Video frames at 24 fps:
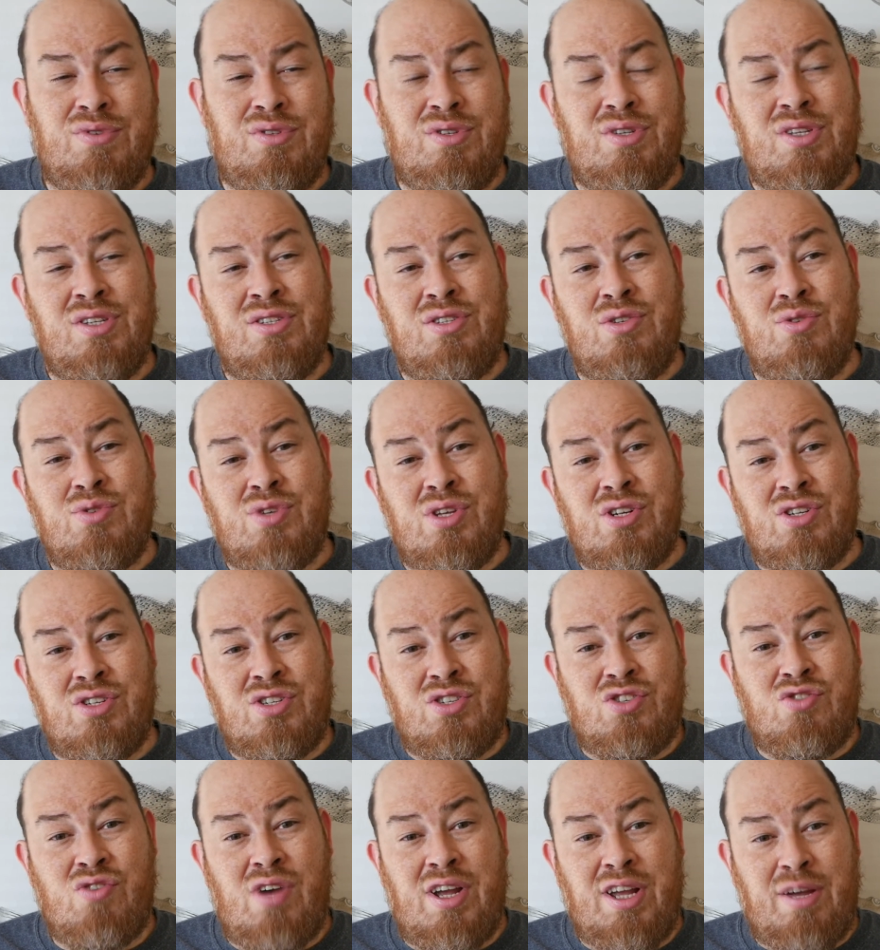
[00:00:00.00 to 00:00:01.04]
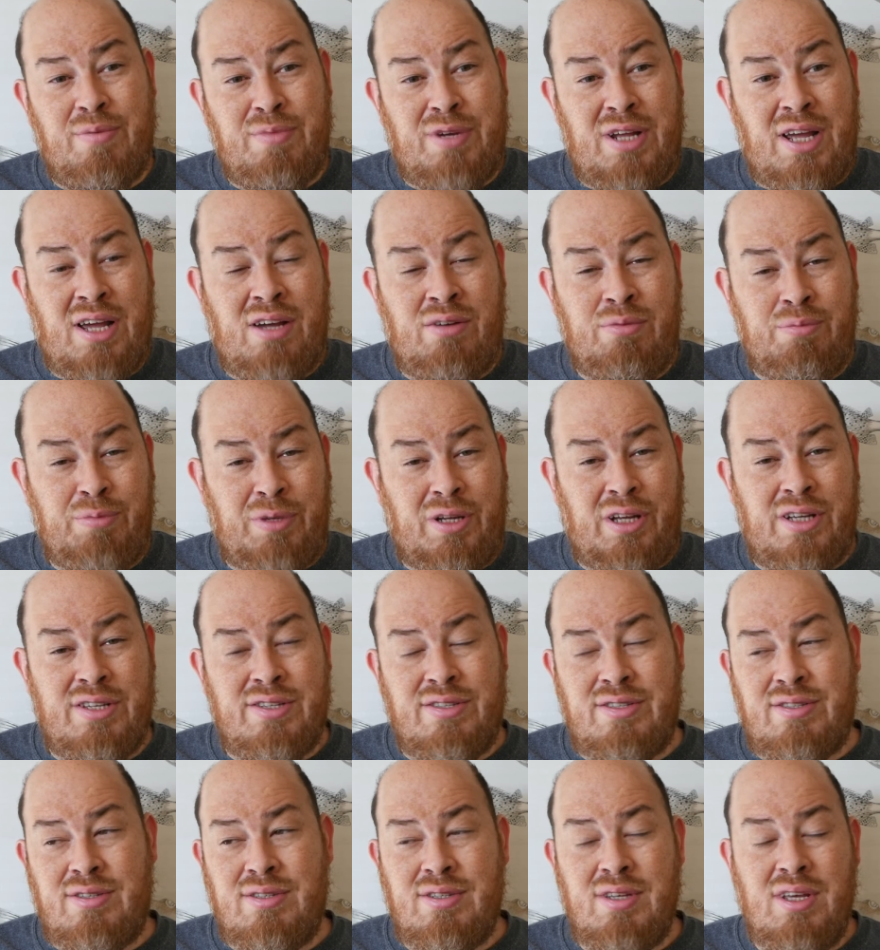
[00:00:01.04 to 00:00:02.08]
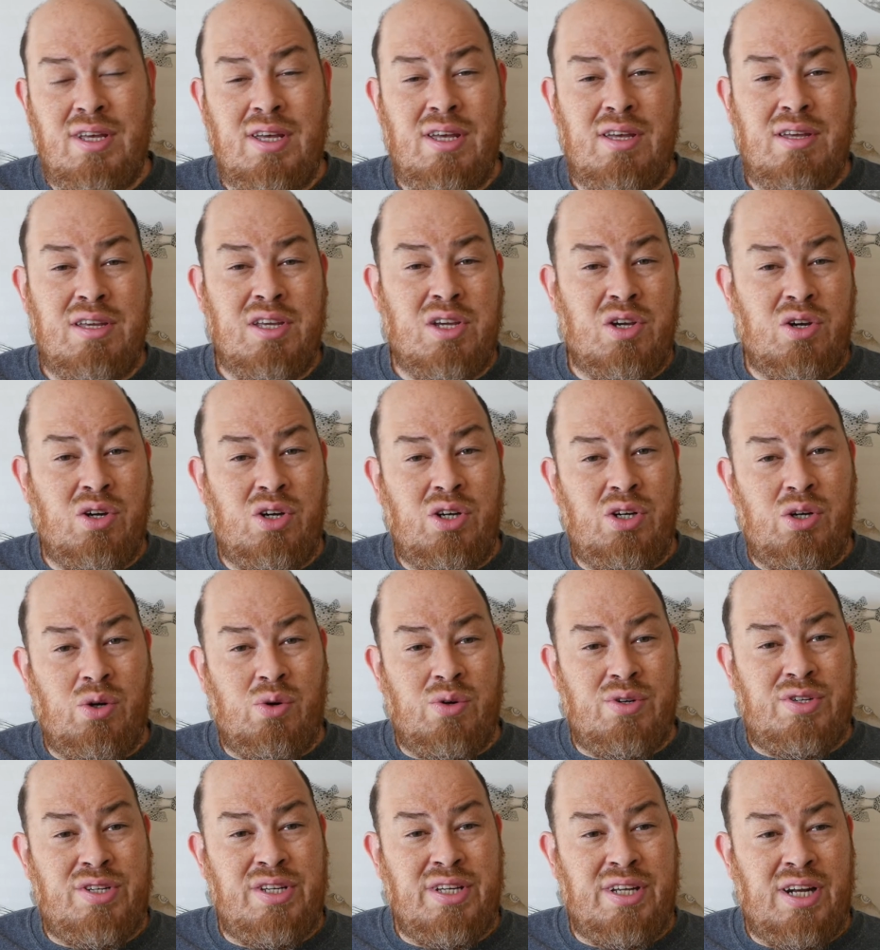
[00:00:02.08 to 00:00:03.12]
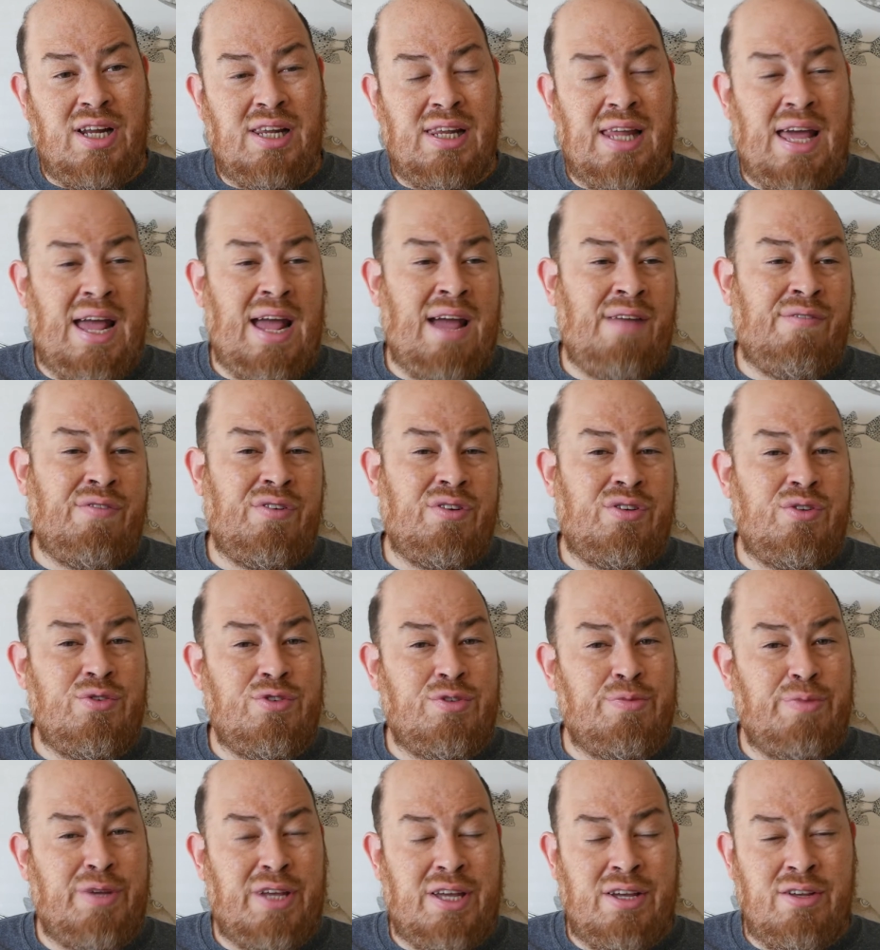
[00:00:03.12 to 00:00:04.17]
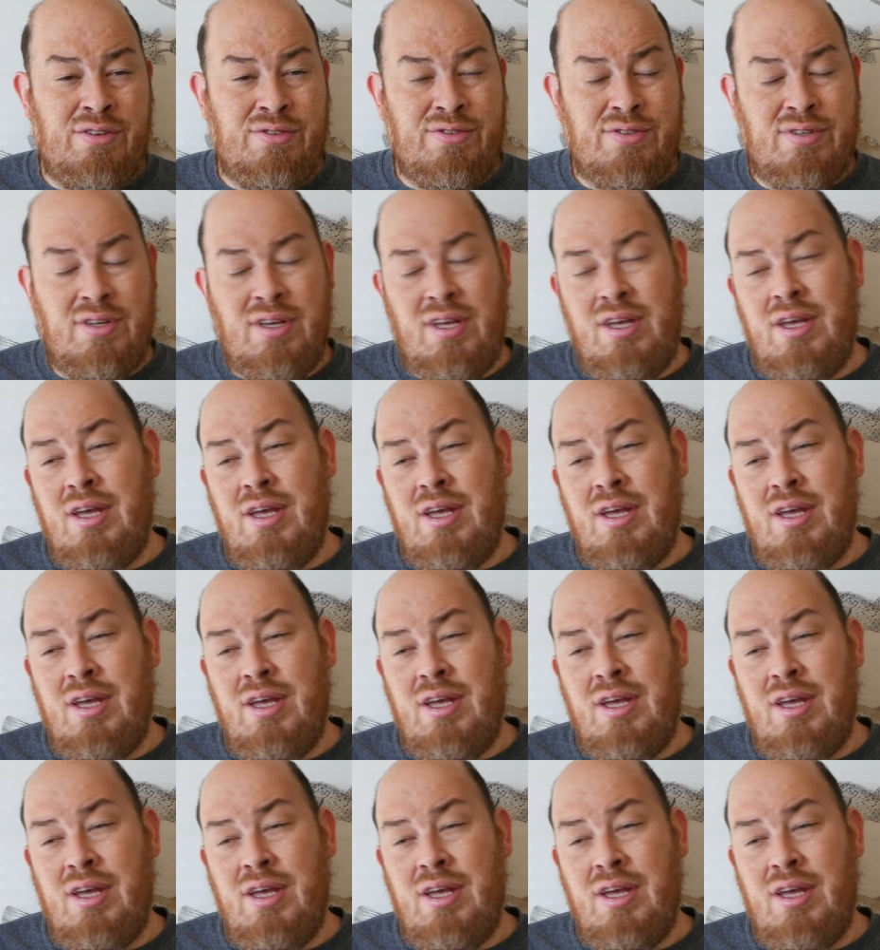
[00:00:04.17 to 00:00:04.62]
is Zeus going to strike him down because he could, or is he going to laugh or do something else?